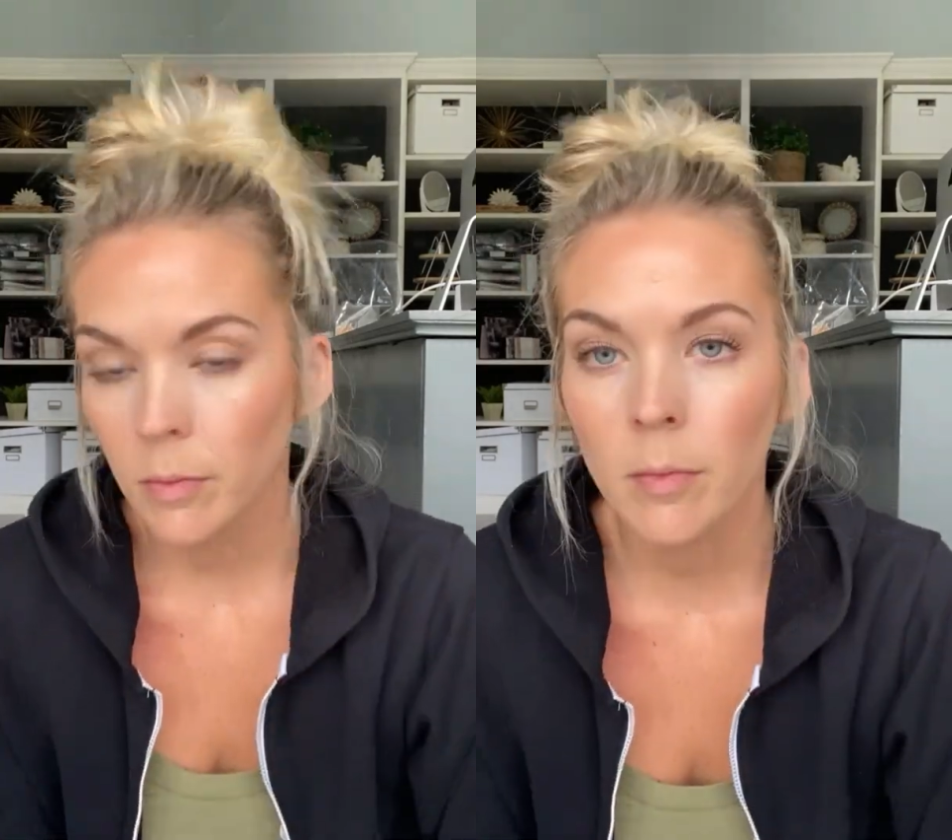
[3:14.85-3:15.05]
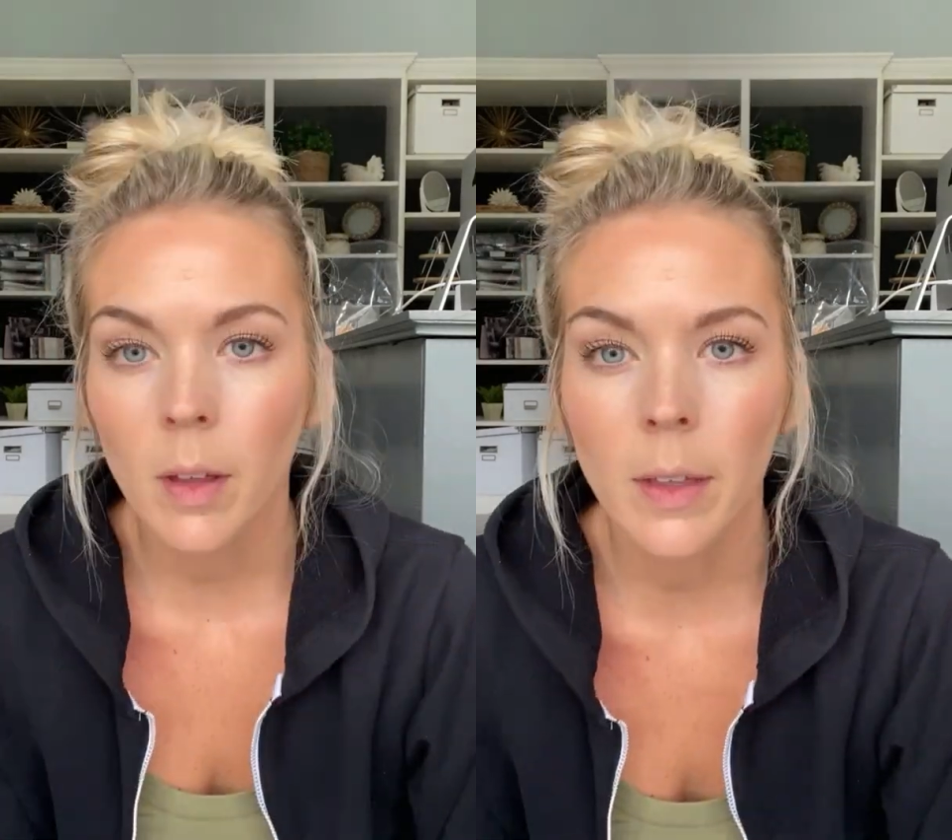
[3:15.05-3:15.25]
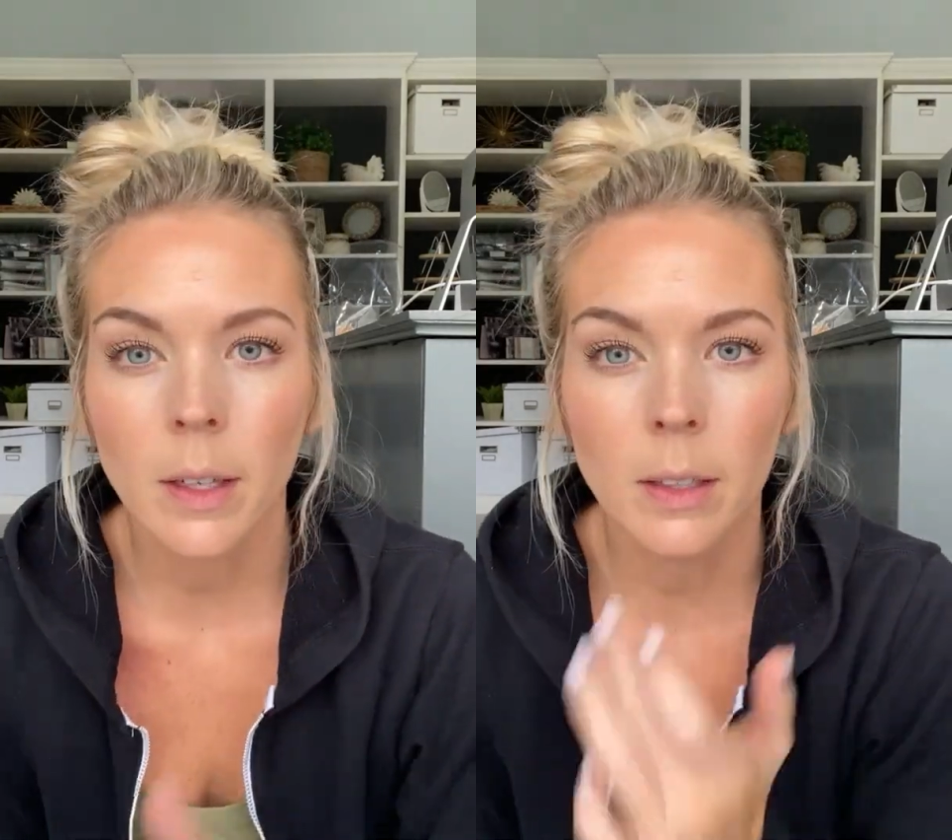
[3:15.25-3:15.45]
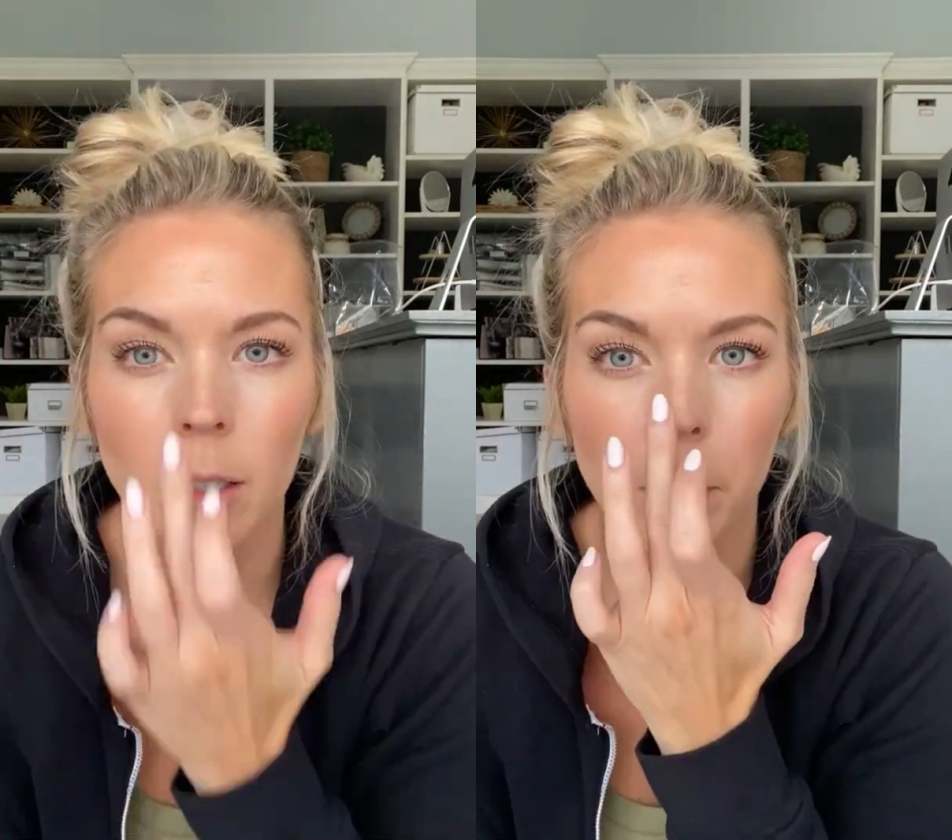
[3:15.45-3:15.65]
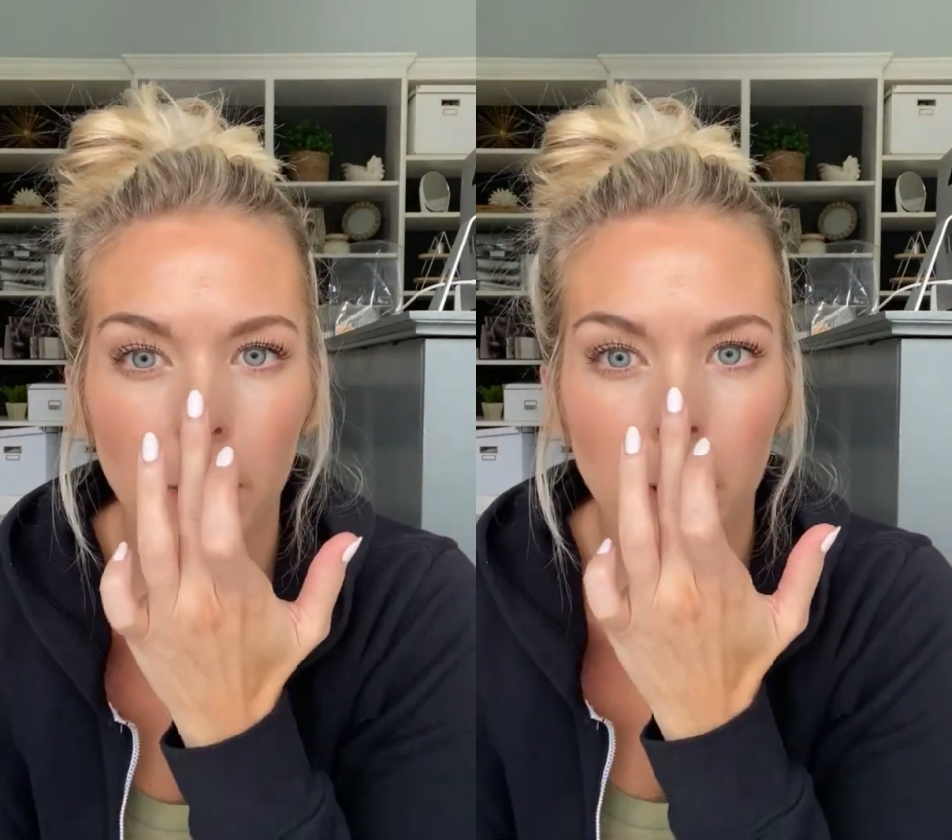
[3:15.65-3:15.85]
And then a little
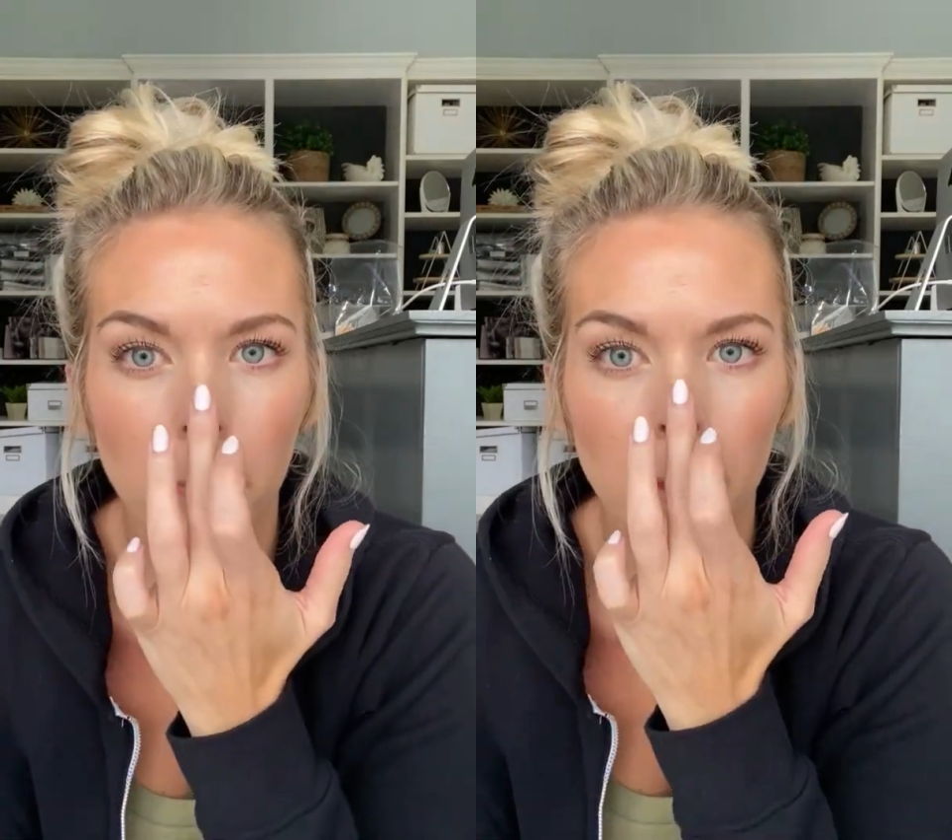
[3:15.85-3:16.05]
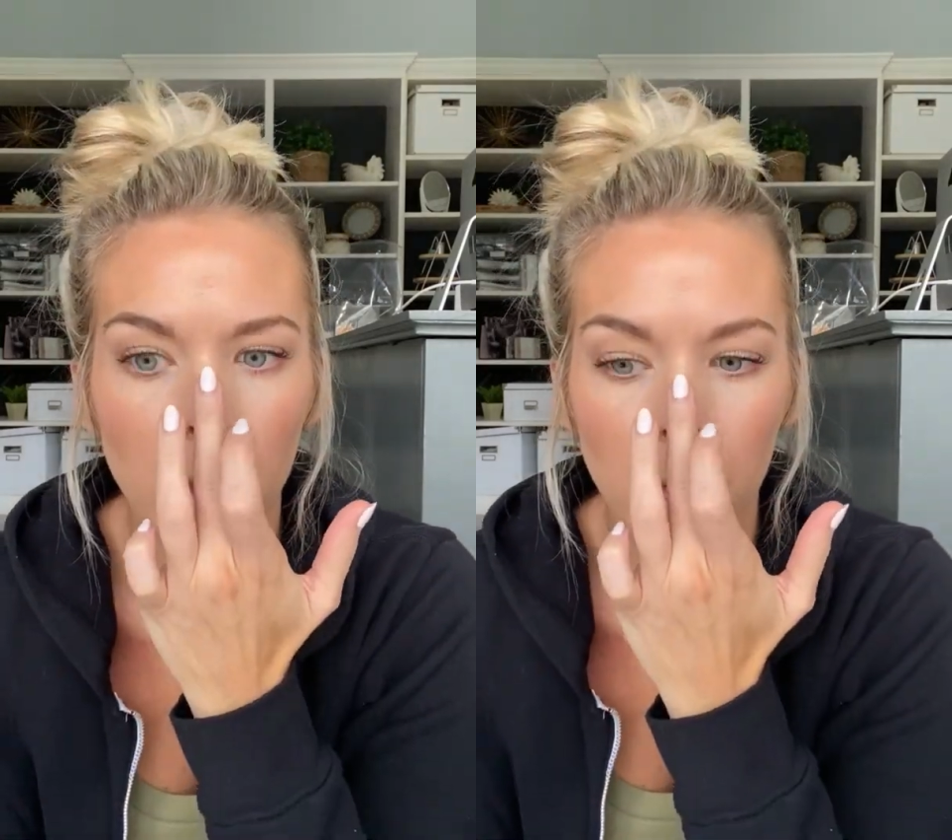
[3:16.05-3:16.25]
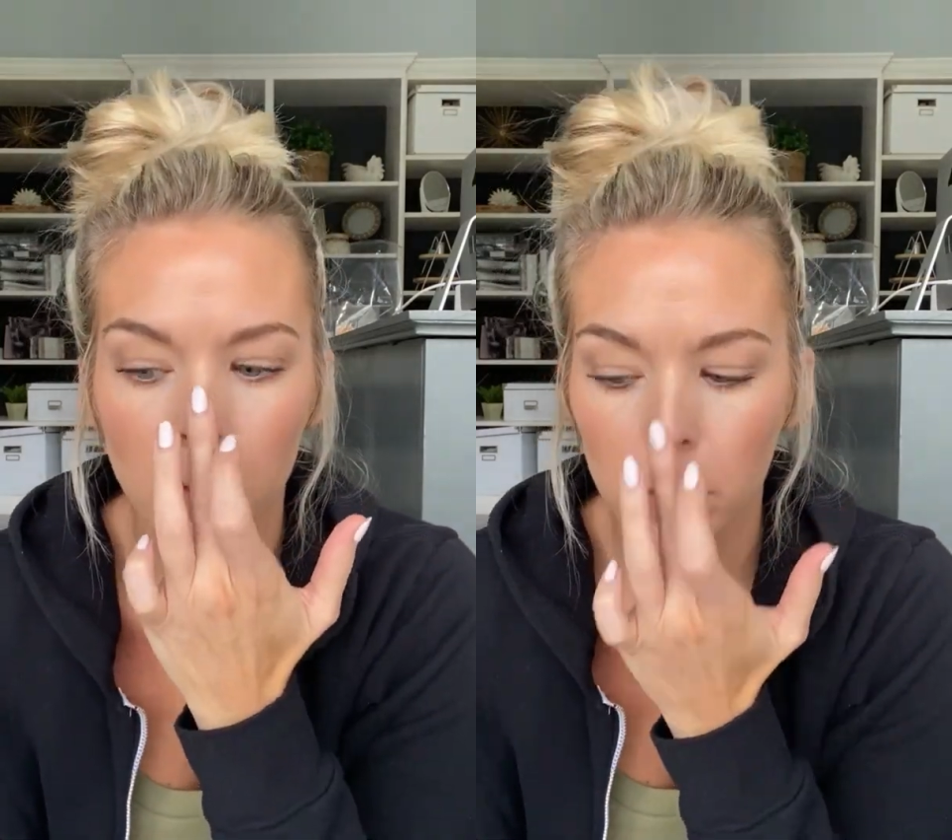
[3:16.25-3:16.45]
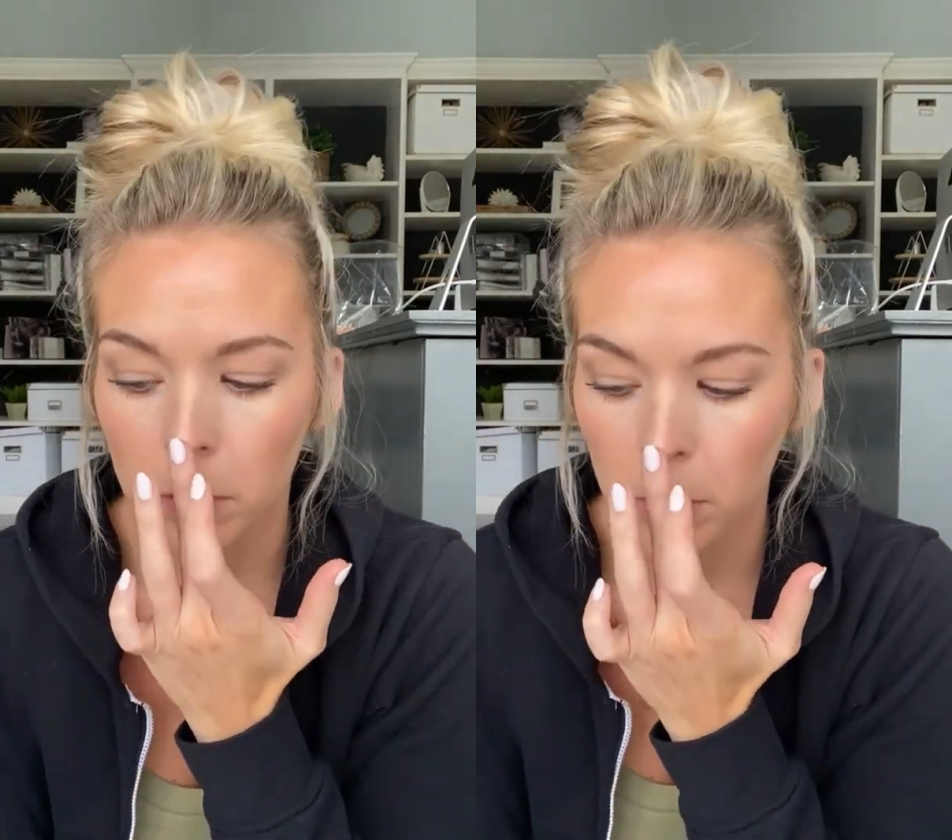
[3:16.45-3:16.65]
bit on my nose.